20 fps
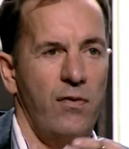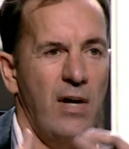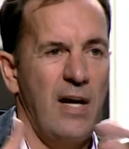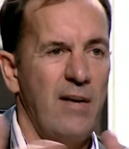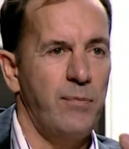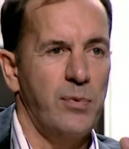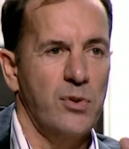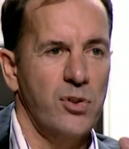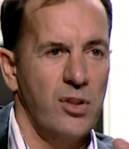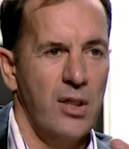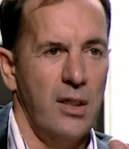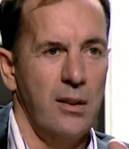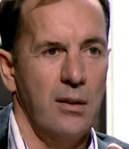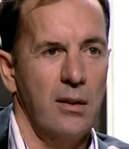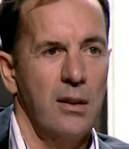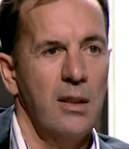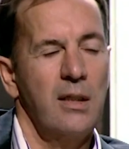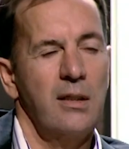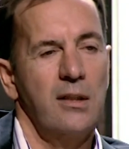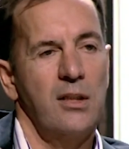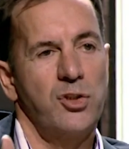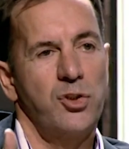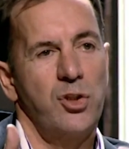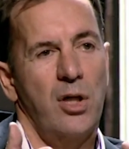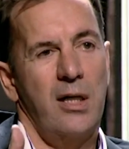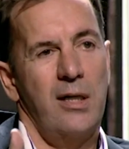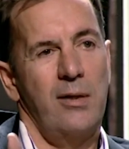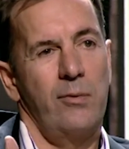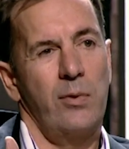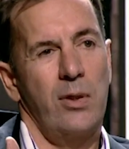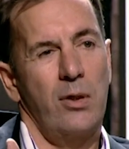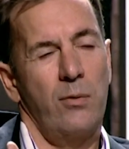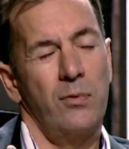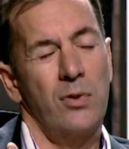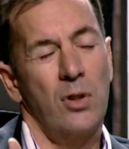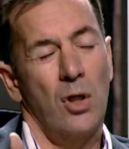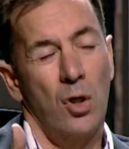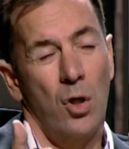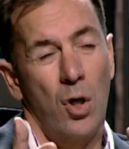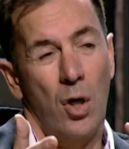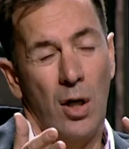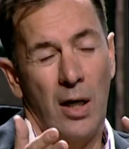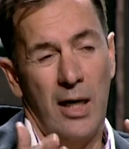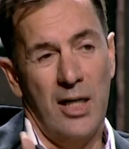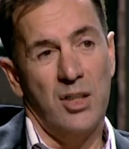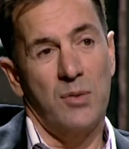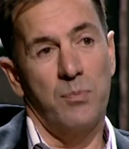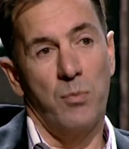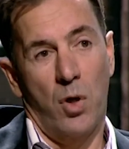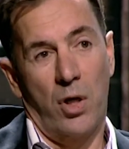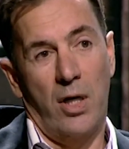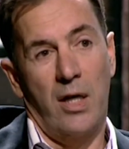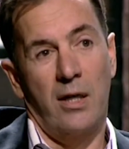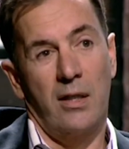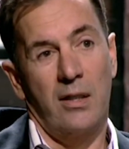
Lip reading: 5%, the charity went with a lot less money